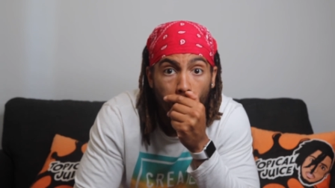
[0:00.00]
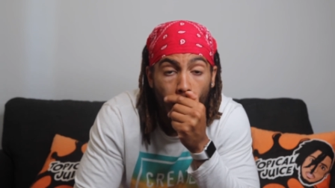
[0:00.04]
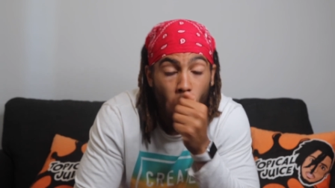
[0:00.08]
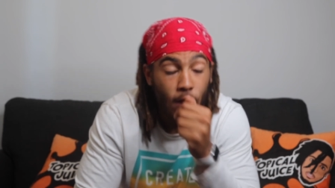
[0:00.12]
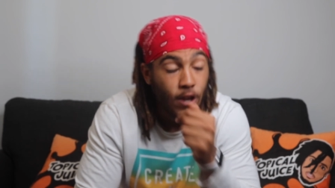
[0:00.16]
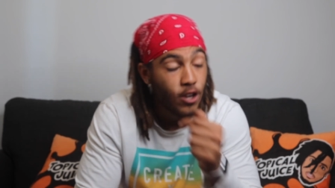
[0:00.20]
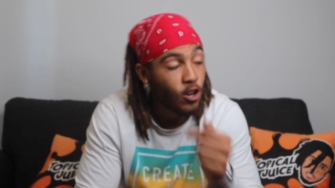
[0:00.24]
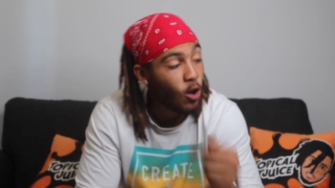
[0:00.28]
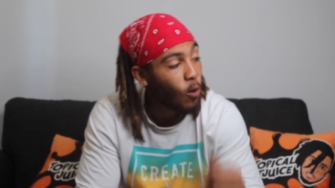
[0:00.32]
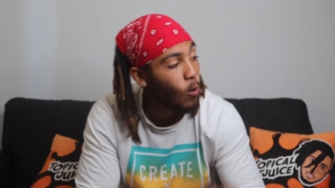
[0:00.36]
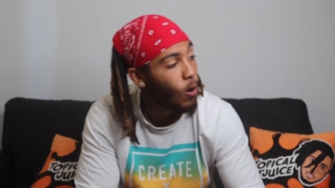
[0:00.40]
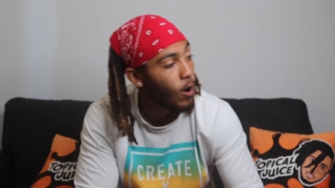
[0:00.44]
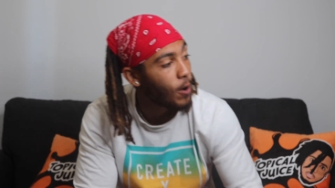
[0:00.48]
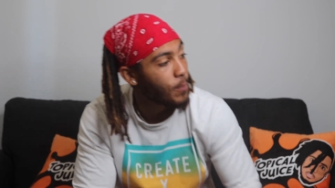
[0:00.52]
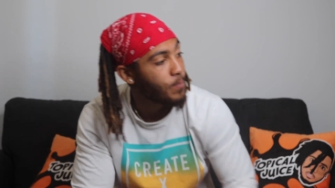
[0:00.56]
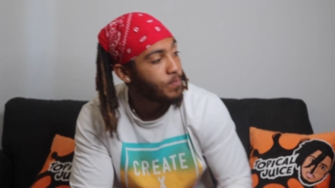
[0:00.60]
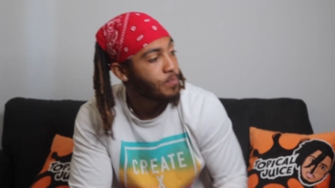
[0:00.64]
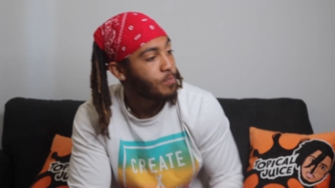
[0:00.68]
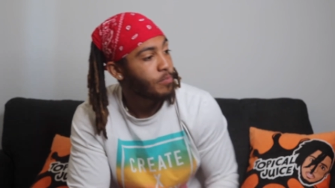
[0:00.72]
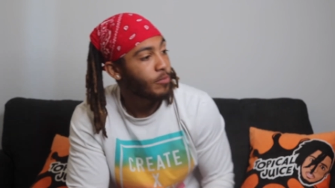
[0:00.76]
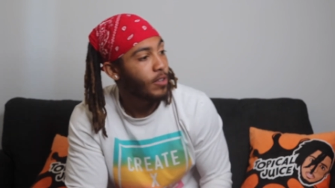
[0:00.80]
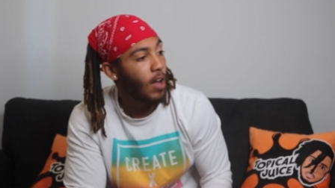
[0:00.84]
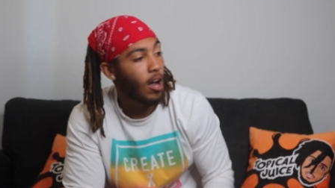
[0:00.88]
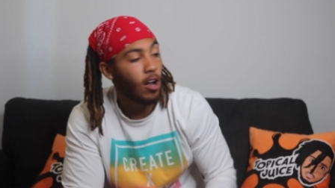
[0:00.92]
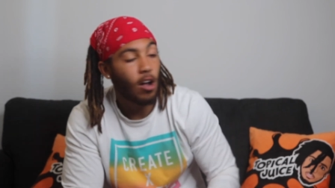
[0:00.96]
You know what?
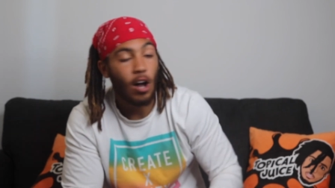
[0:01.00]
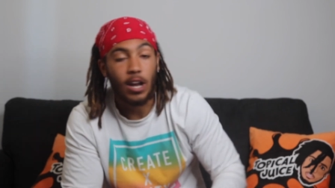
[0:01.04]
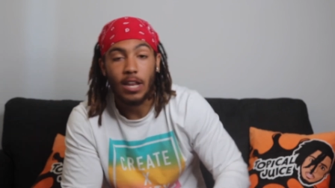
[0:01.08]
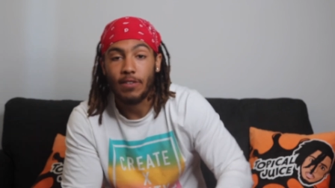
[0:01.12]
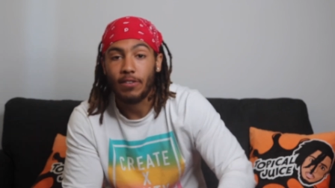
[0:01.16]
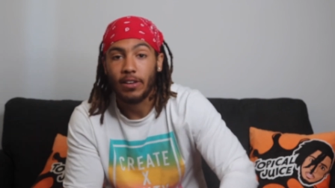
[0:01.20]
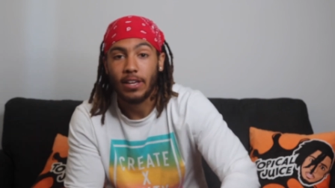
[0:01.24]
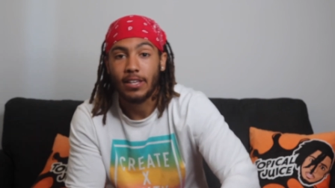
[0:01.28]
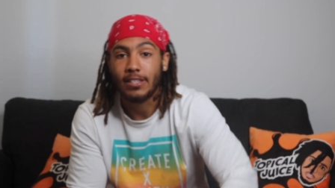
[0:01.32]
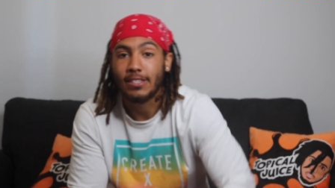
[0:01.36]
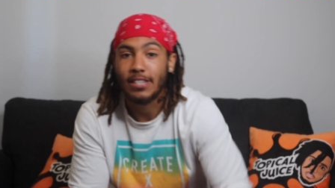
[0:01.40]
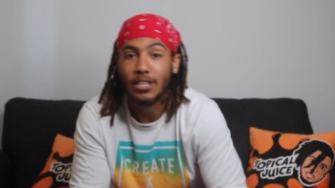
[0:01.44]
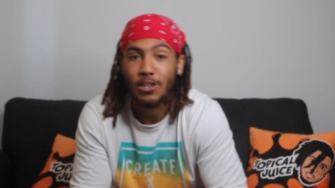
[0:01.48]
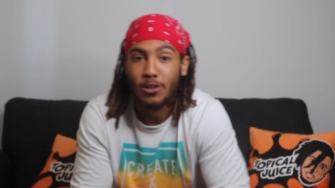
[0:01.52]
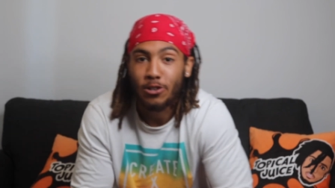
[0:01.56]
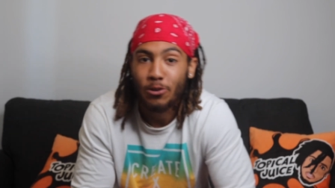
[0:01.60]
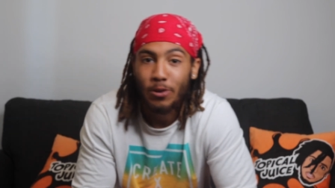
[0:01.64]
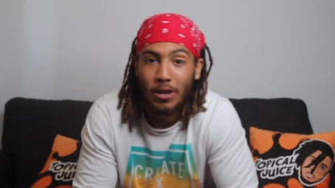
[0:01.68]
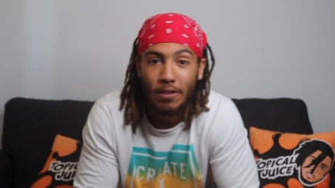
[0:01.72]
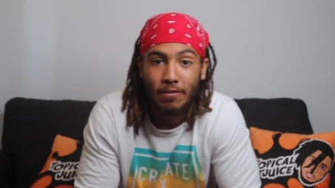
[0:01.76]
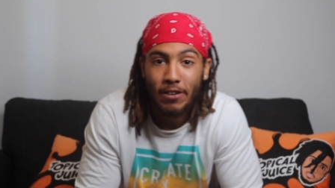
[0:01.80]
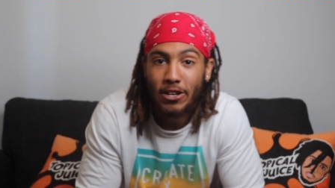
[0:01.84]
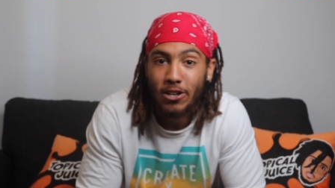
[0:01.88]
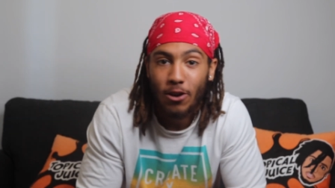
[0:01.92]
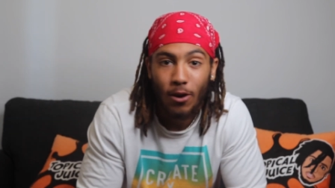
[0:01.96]
I can't even continue
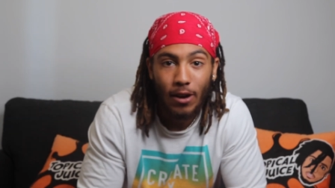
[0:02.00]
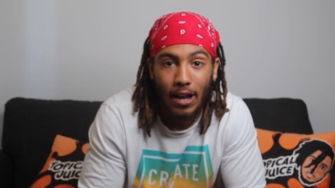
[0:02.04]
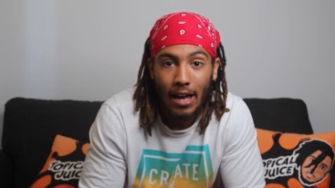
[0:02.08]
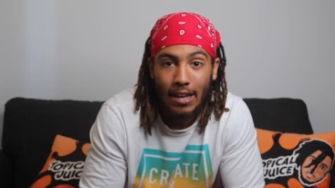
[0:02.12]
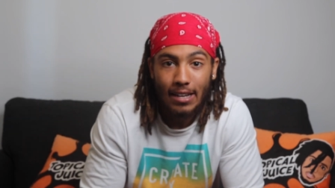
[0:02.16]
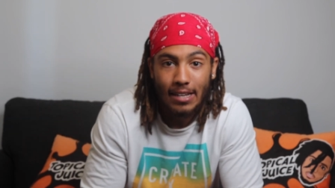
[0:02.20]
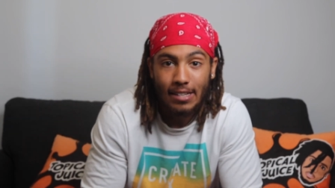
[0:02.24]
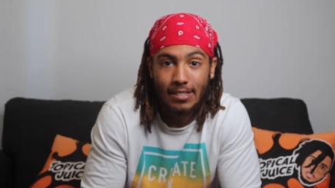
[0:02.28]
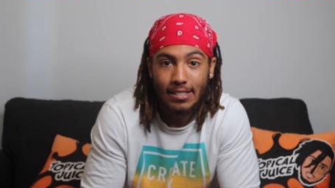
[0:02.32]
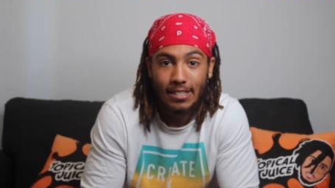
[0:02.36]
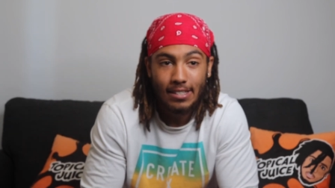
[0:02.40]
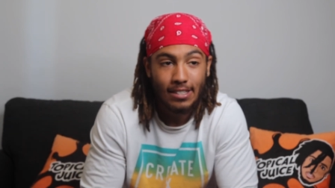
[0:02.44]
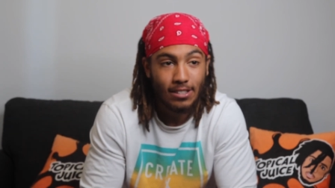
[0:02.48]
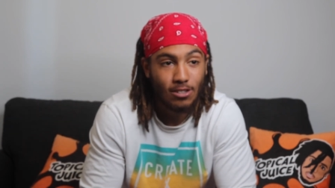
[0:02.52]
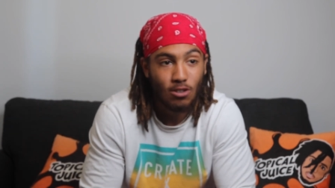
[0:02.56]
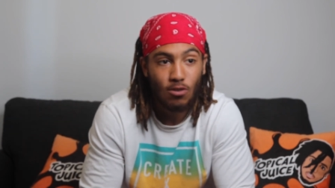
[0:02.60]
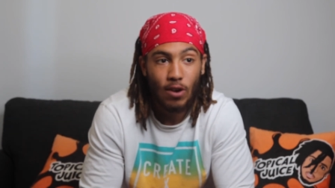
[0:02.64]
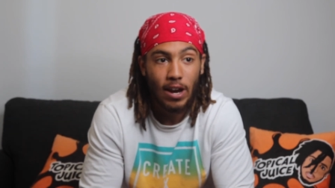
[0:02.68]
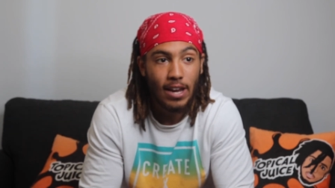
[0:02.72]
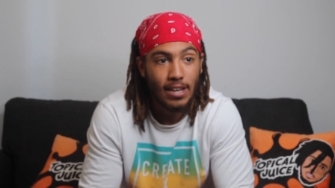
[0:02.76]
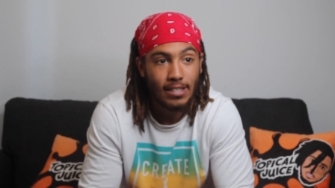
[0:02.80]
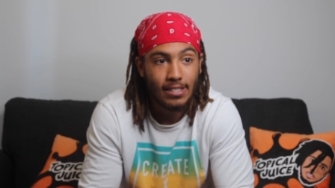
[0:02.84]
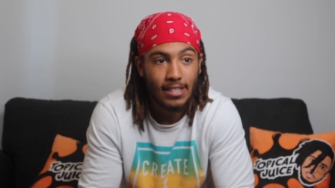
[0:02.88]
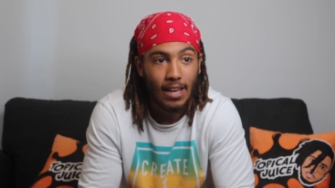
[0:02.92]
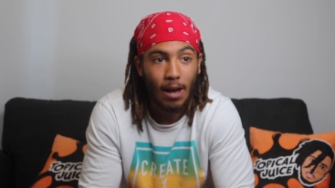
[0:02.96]
doing a video like this. This is
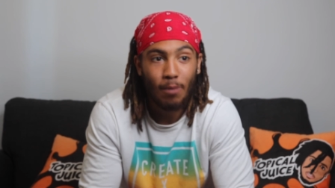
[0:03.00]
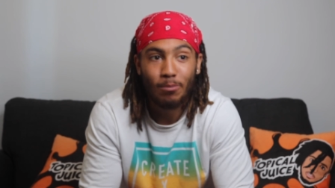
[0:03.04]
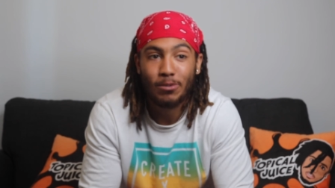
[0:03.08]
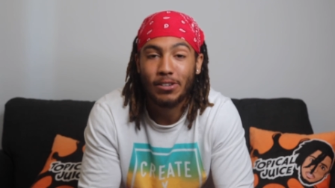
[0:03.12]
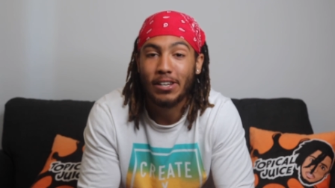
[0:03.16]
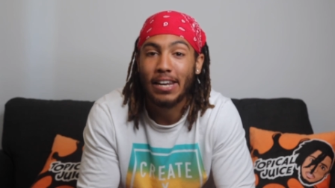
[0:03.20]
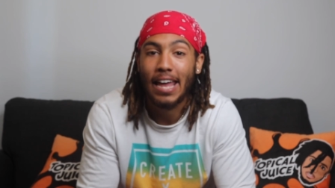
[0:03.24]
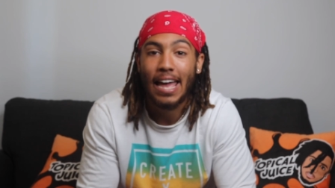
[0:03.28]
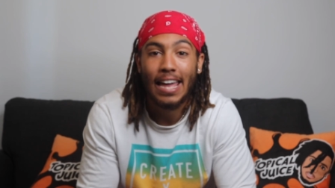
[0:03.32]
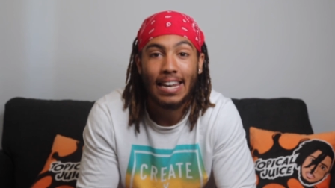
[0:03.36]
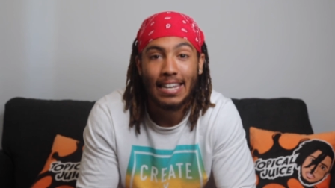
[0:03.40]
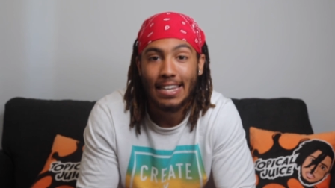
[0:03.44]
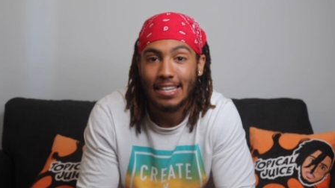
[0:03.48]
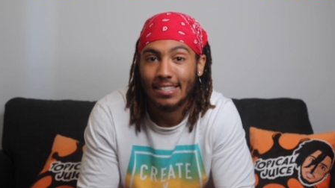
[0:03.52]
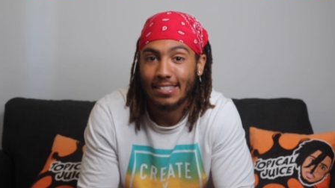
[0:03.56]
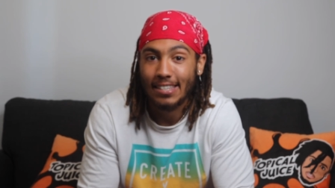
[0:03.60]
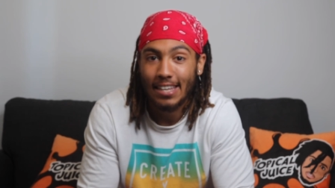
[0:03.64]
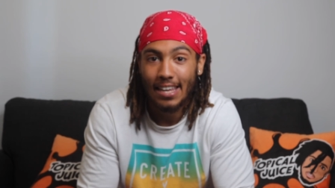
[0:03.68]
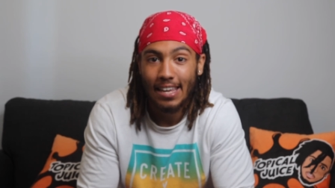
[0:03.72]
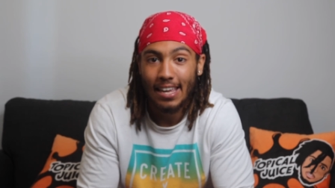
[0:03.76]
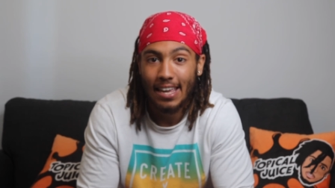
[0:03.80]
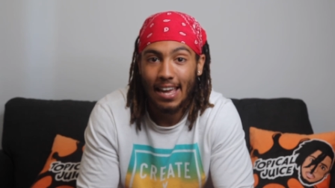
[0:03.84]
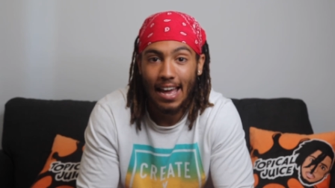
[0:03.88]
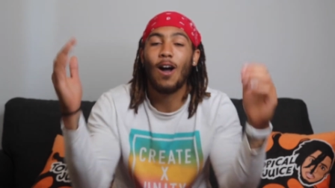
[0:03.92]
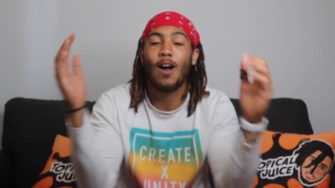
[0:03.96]
crazy. I'm just gonna end this
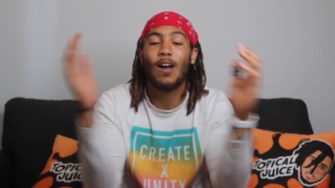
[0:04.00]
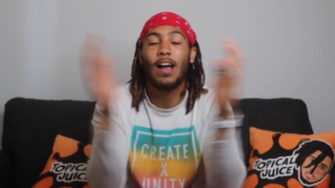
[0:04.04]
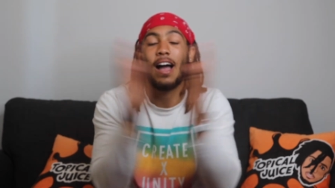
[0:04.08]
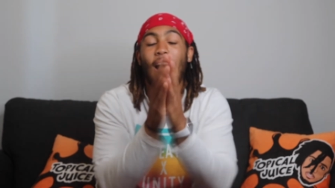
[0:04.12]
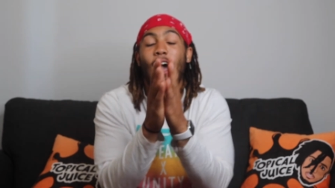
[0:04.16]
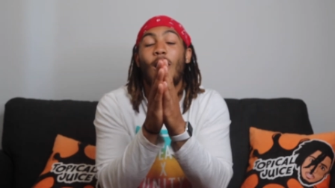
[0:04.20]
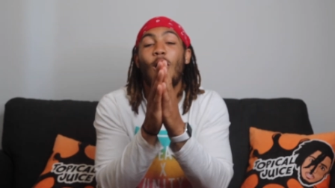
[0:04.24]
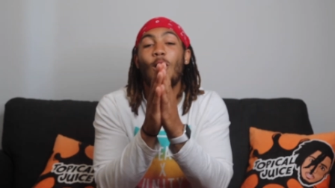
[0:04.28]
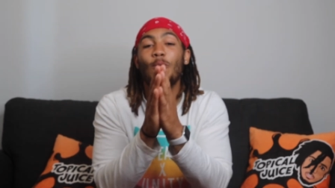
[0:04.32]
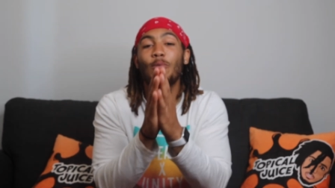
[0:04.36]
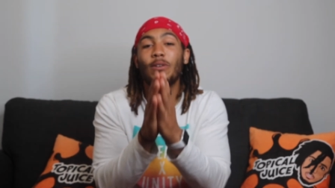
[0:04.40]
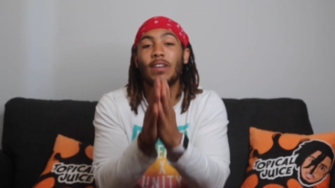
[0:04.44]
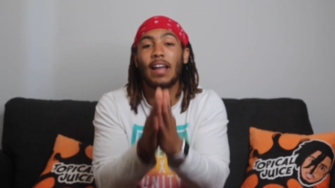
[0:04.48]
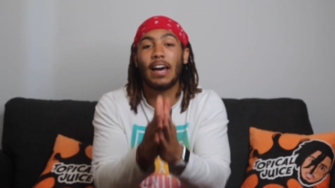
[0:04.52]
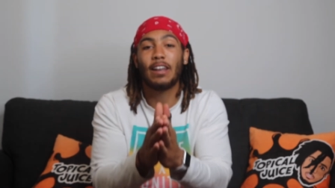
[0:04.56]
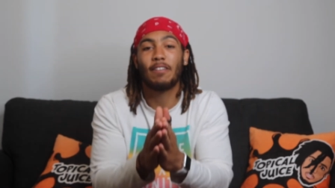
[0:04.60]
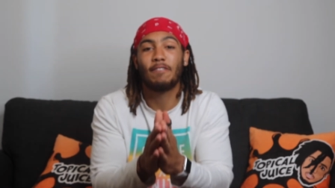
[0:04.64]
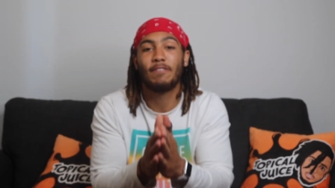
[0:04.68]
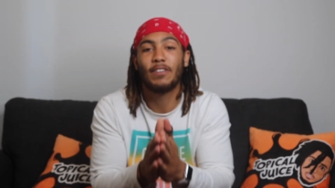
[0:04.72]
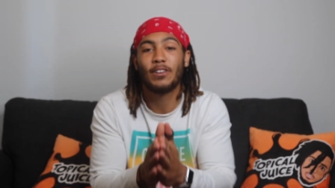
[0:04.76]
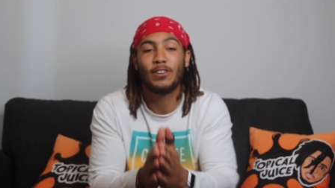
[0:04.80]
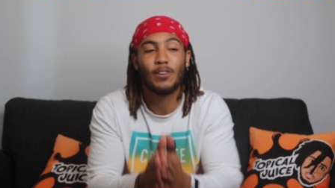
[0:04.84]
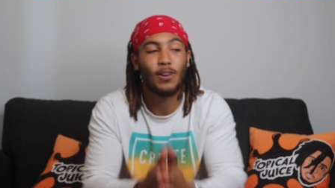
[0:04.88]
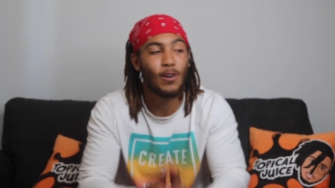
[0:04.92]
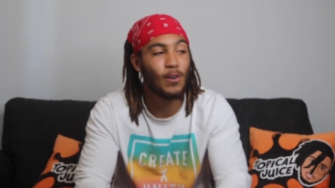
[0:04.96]
here. I hope you liked the
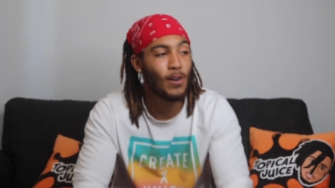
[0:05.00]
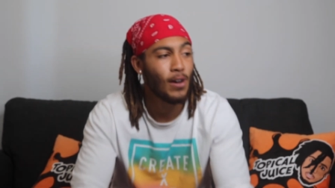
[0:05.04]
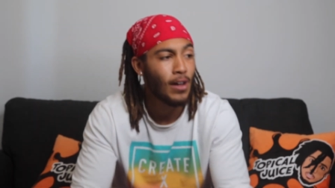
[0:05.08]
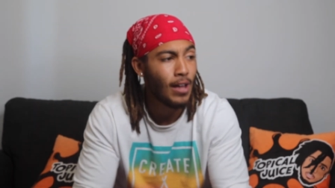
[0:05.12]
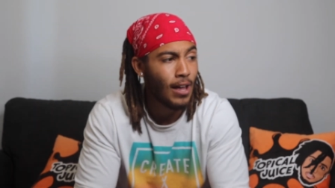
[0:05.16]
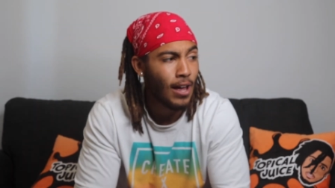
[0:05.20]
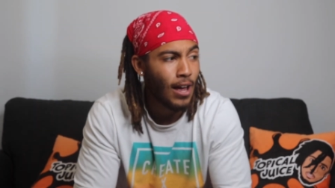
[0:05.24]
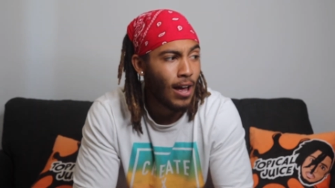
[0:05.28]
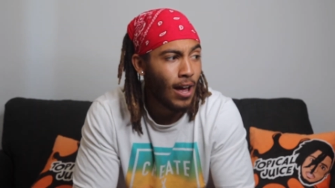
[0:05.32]
video.